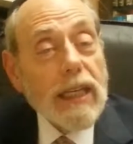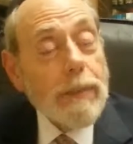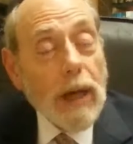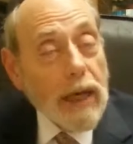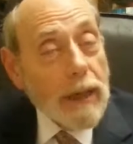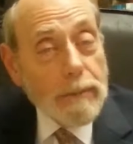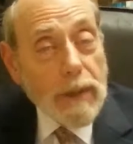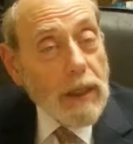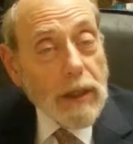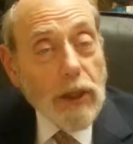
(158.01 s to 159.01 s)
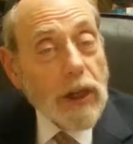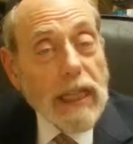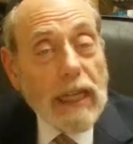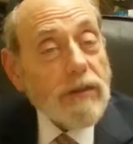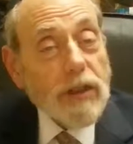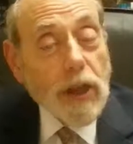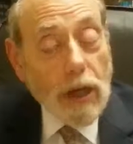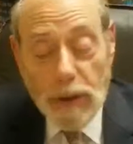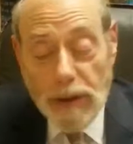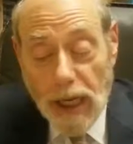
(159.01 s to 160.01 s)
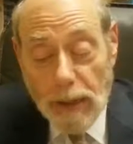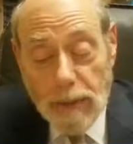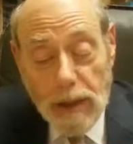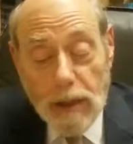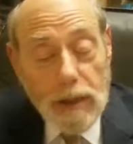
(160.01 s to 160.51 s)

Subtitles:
imahem, you're not to go with them.